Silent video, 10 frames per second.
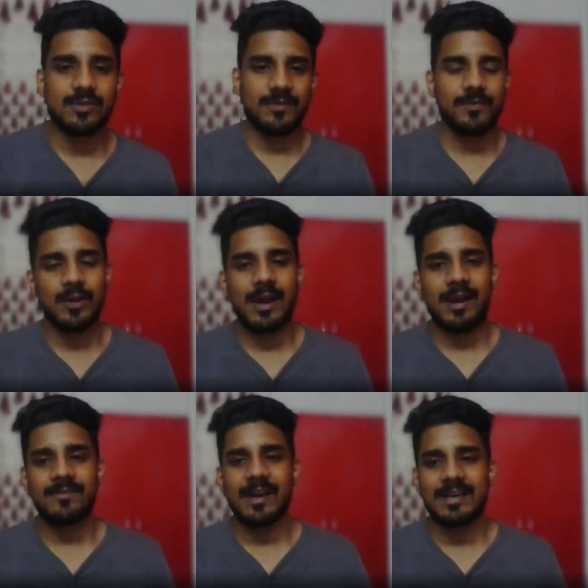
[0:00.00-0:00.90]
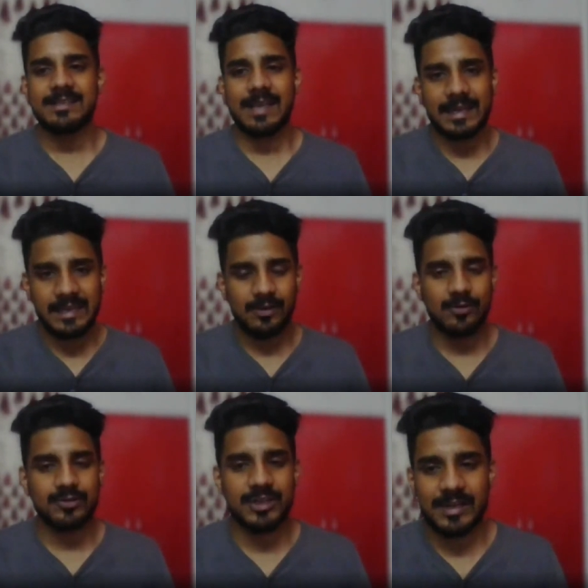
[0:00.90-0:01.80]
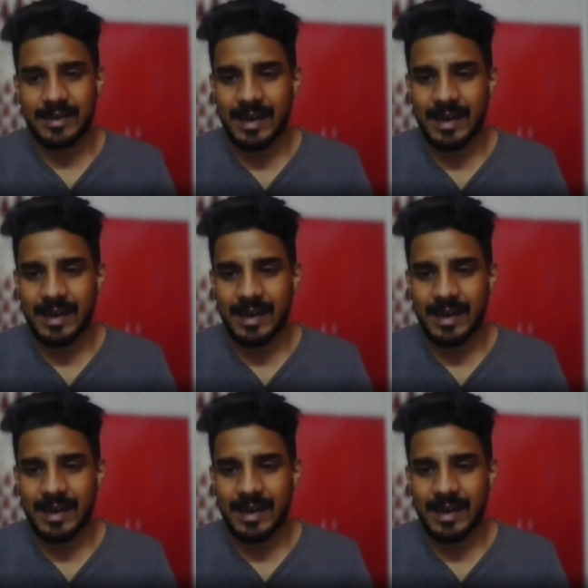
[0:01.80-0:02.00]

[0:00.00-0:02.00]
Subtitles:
So if you have guys any question